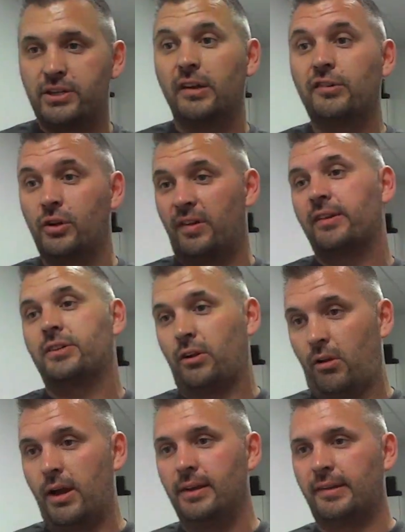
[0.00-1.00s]
Jet Studios out to
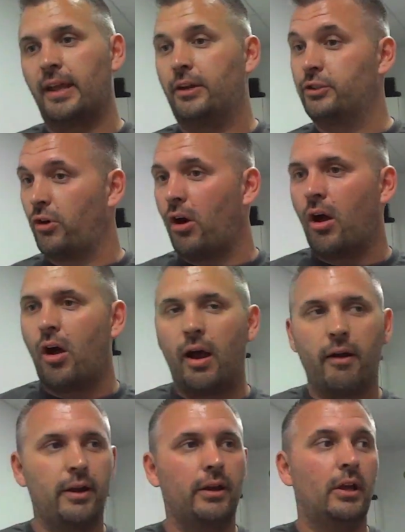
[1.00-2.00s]
clients. They can dry
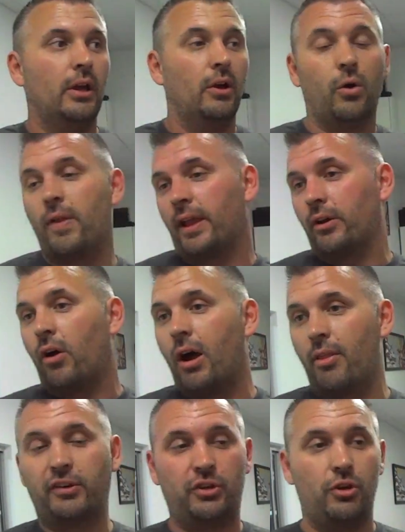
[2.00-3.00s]
hire it, or they can
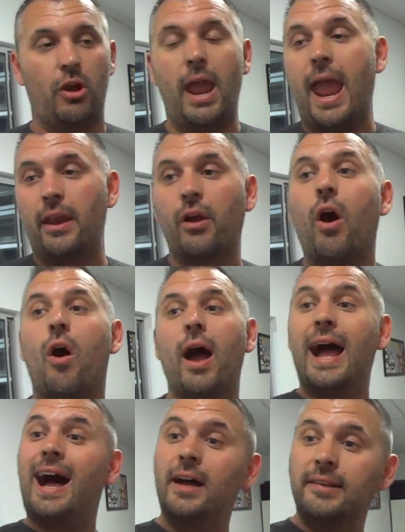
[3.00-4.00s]
hire the studio and
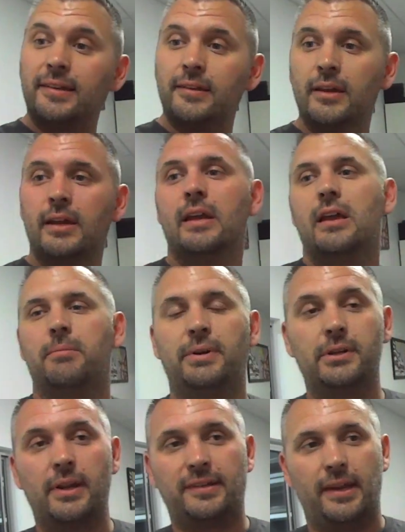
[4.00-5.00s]
hire us.
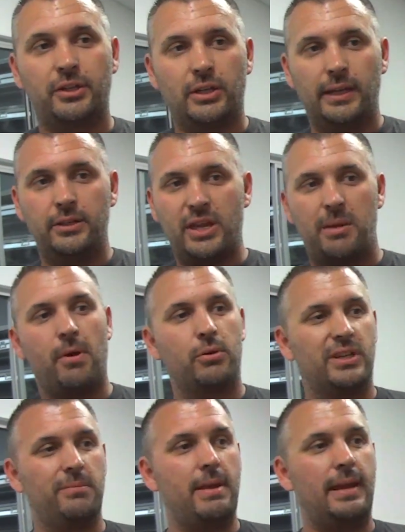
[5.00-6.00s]
But essentially, Jet
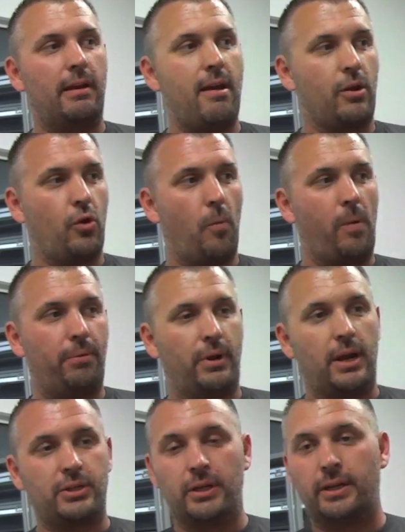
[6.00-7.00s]
Multimedia, our corporate
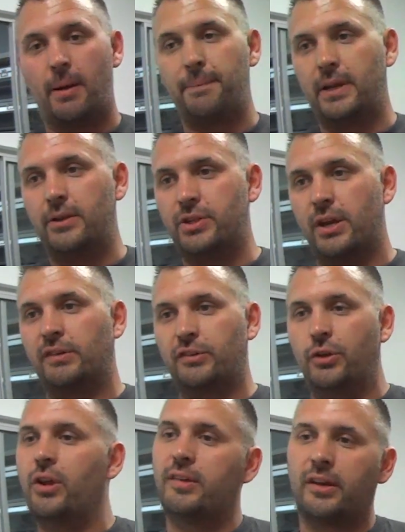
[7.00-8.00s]
production company, and Jet
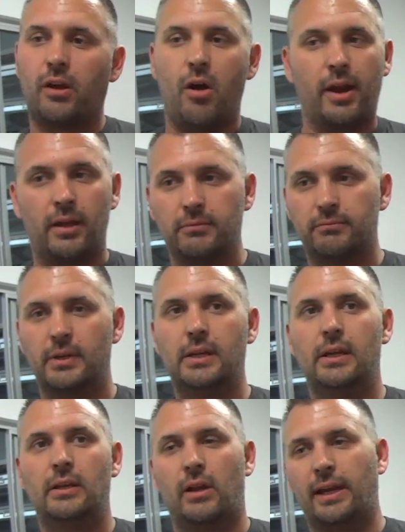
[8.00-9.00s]
Studios are kind
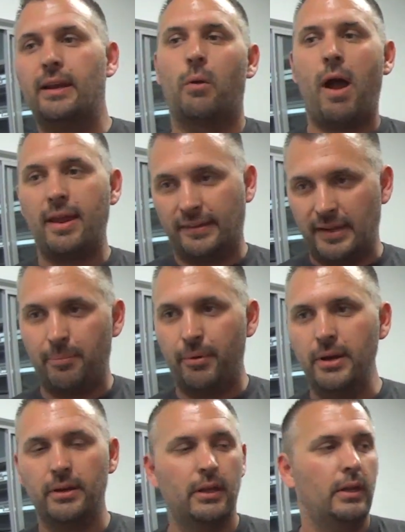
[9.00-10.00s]
of like in a way
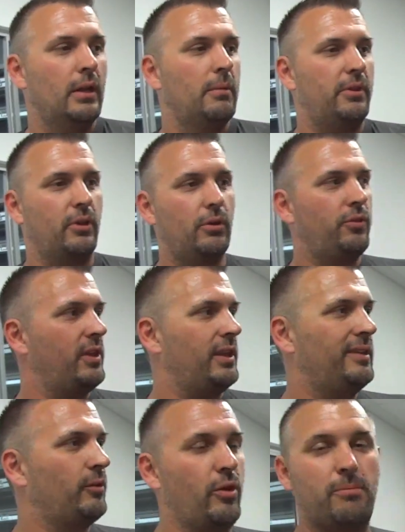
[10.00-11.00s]
separate. But the good thing
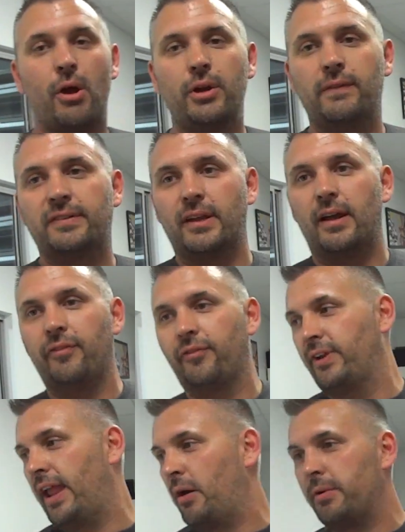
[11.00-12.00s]
is all the motive
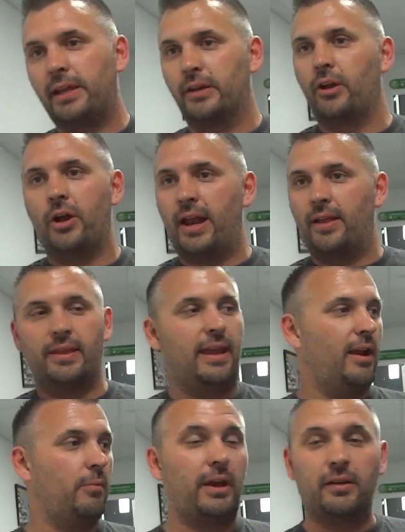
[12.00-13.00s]
stuff, now we can go down
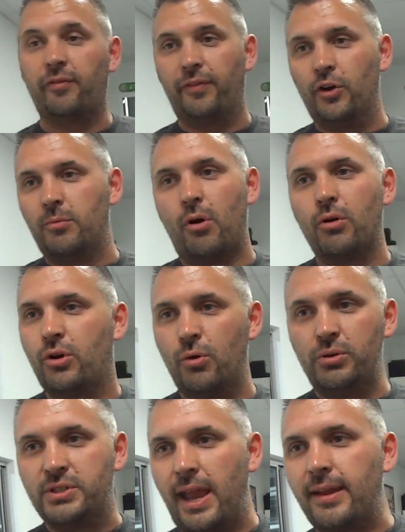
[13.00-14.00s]
there and we can film all
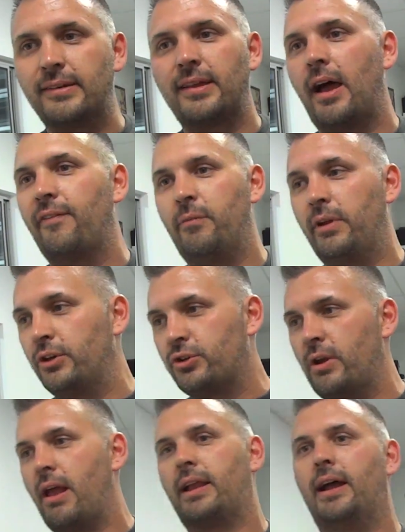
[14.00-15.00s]
cool tech stuff and we can
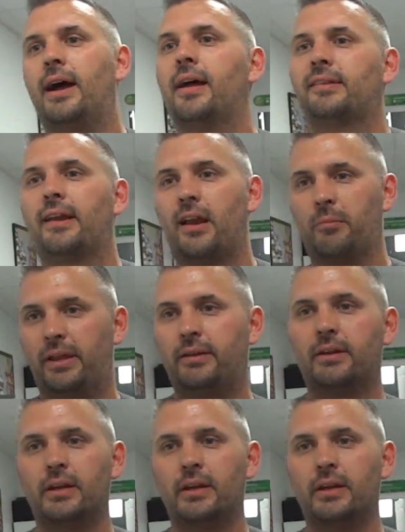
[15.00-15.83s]
shoot our cars there and we